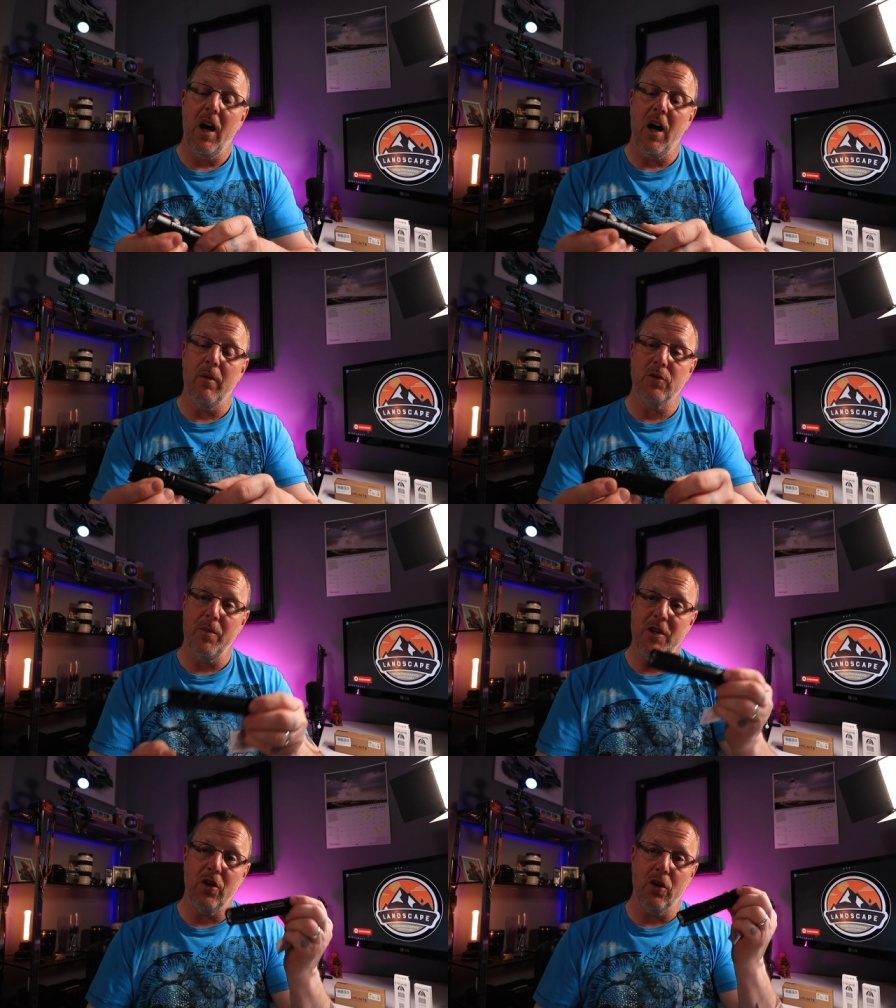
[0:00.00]
Um, so
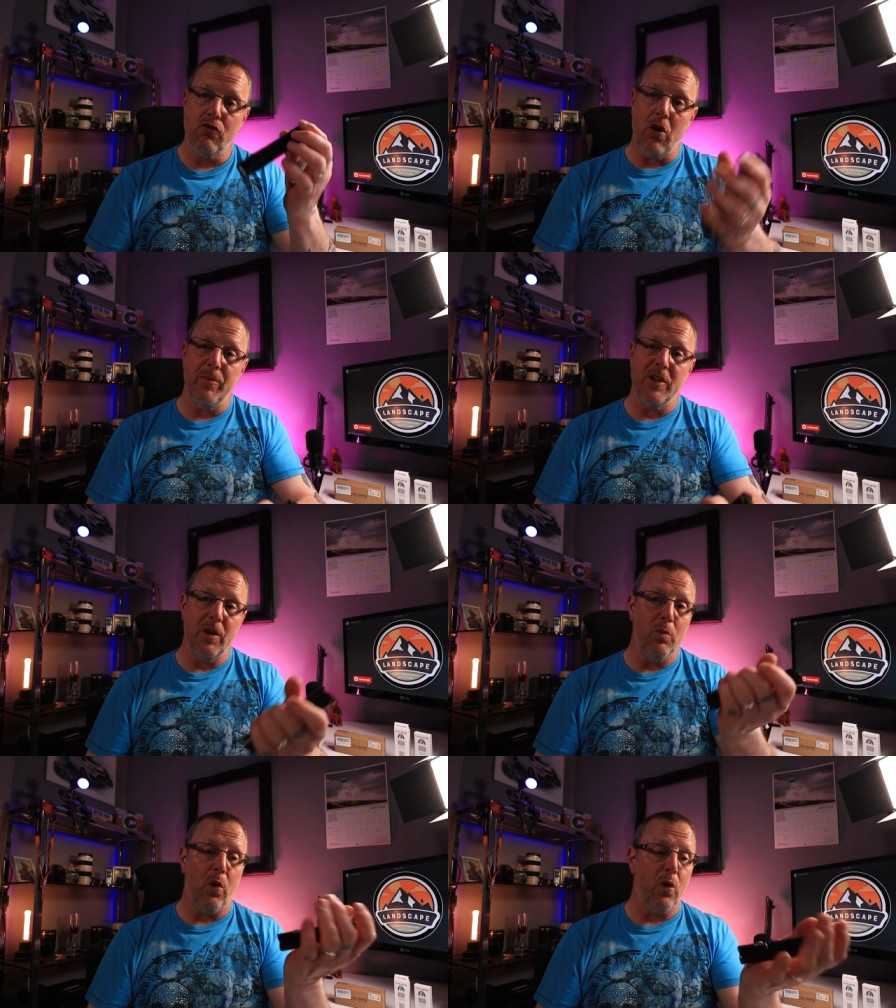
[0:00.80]
it means you can drop this
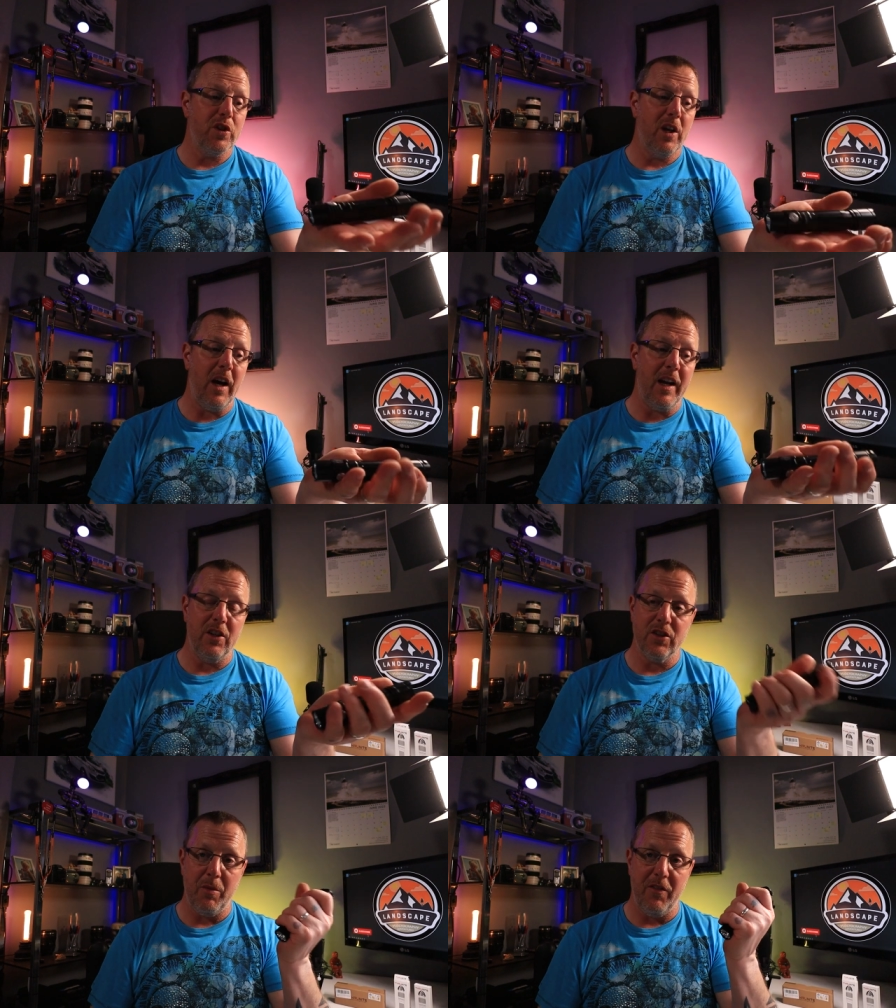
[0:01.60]
in water and
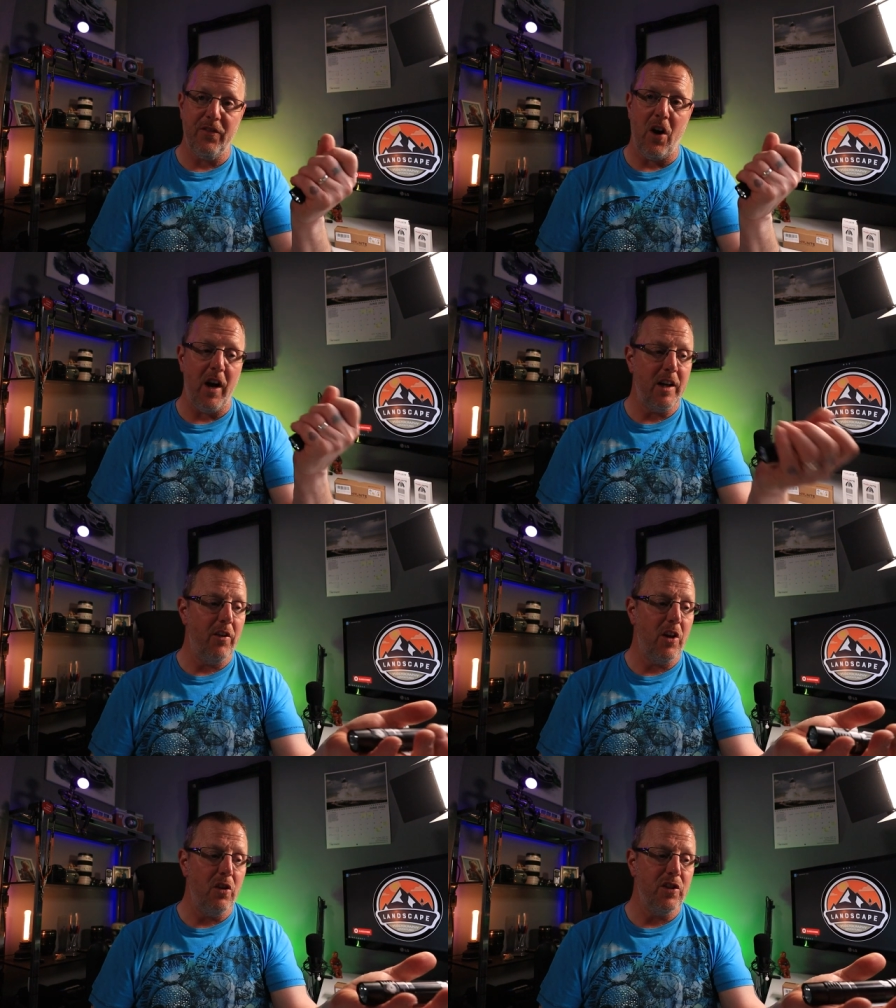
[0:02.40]
it's going to be fine. If
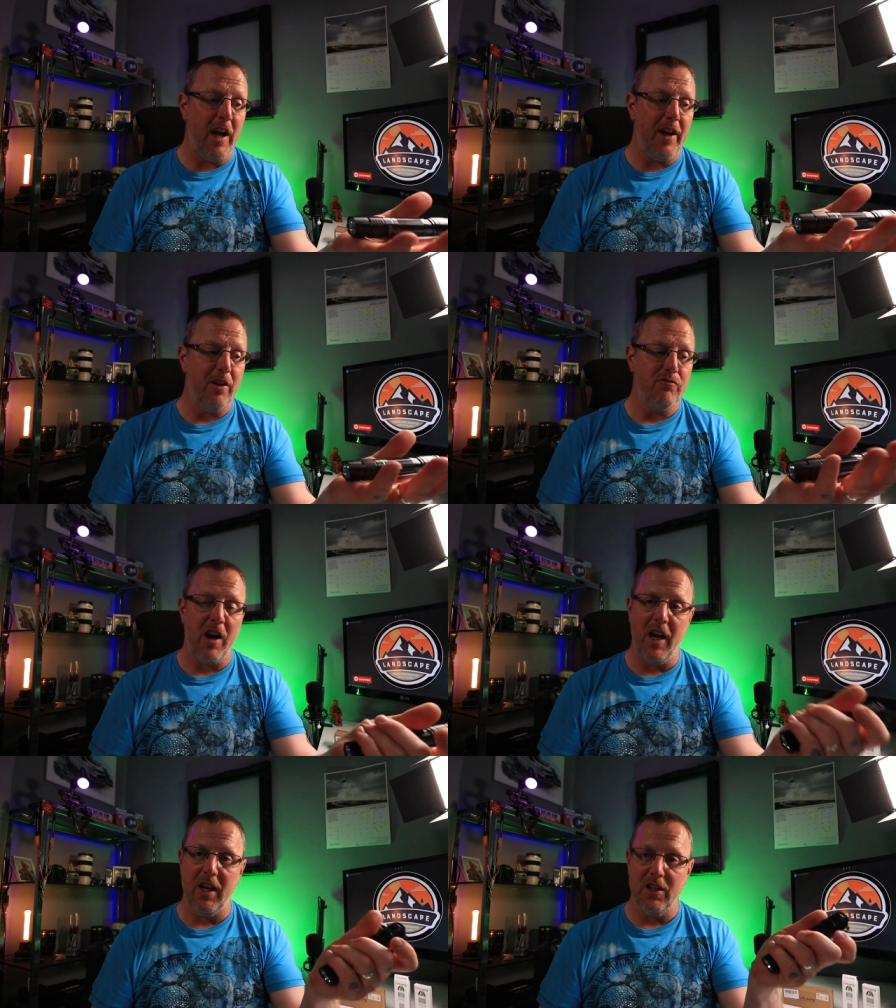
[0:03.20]
you're using it out in the
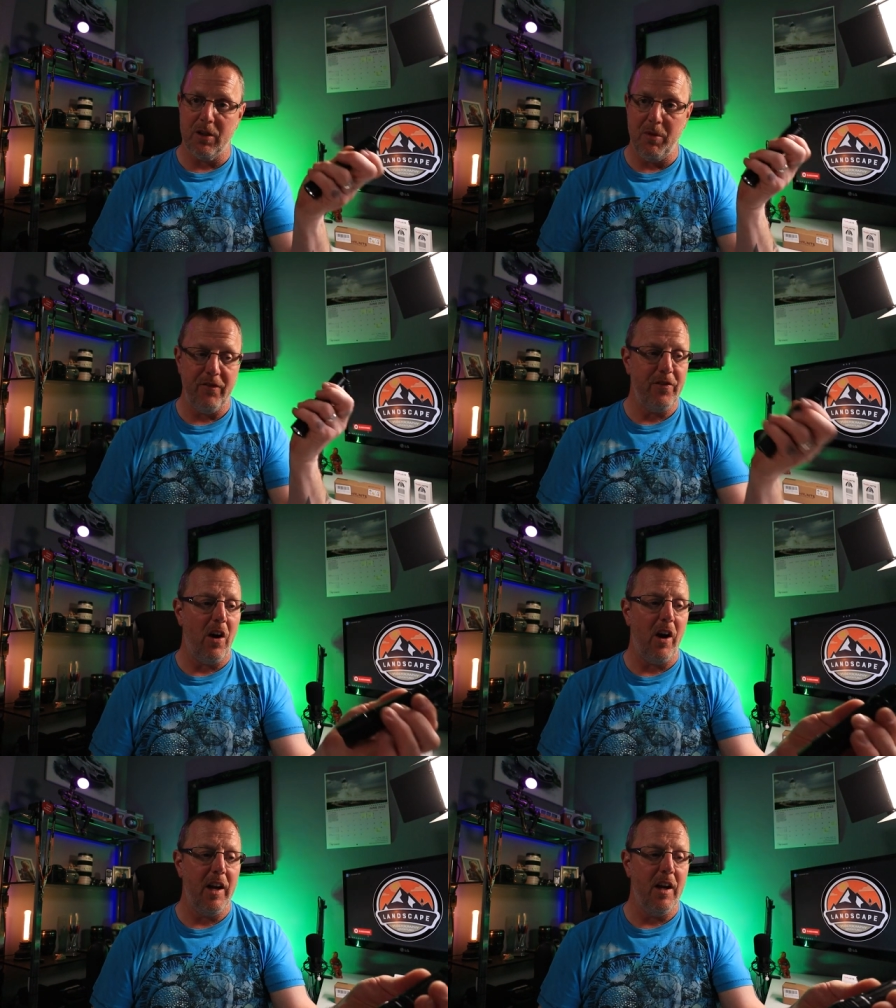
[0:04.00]
rain, it's going to be
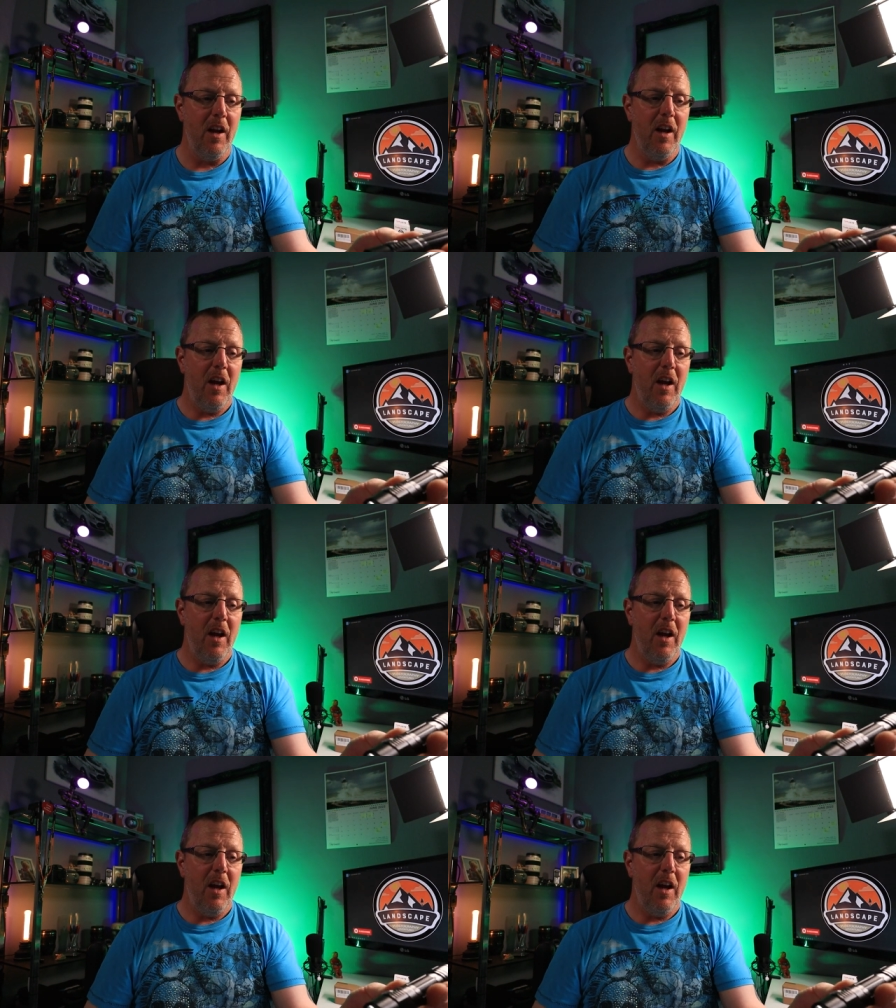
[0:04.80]
fine.